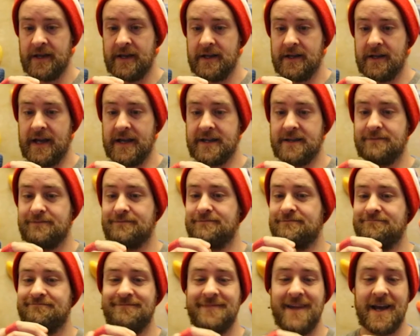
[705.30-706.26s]
like,
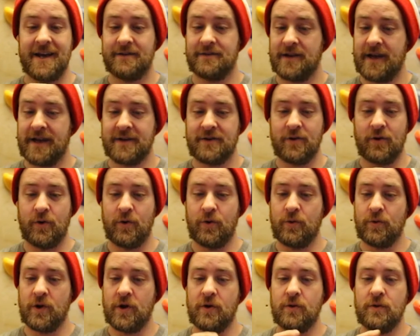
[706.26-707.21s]
yeah, like
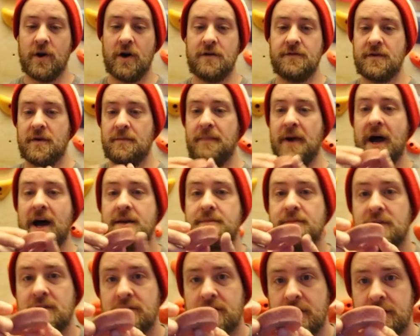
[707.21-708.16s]
all over a pad.
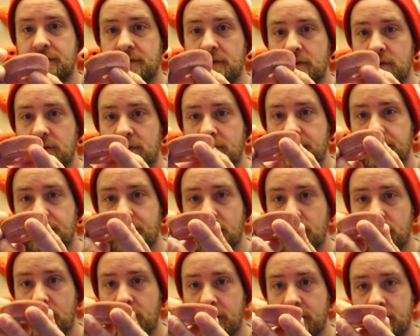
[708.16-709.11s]
But if you look
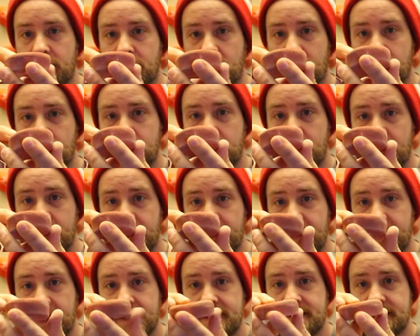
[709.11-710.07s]
through and go,
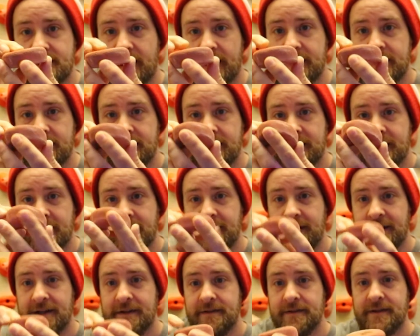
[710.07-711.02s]
it's like,
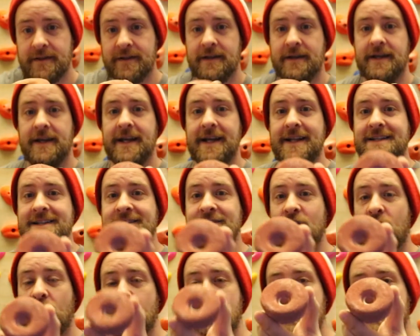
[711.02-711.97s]
you know, it's
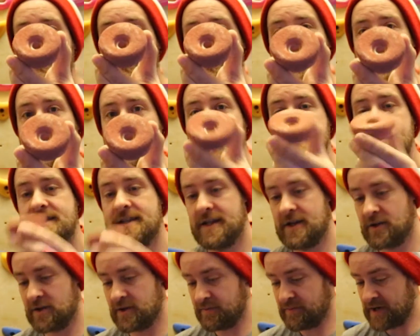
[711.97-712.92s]
not the prettiest
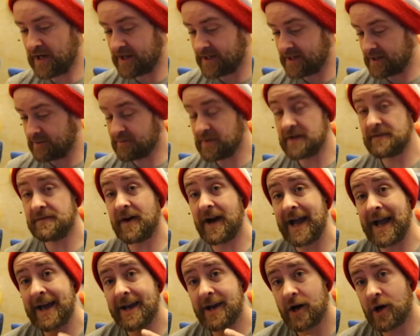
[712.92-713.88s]
thing on the planet. But if I
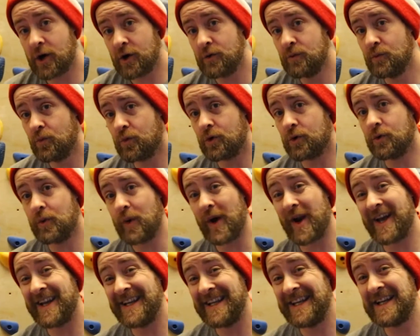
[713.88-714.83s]
had a home wall
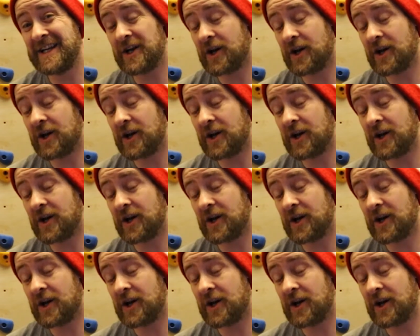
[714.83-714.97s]
and I needed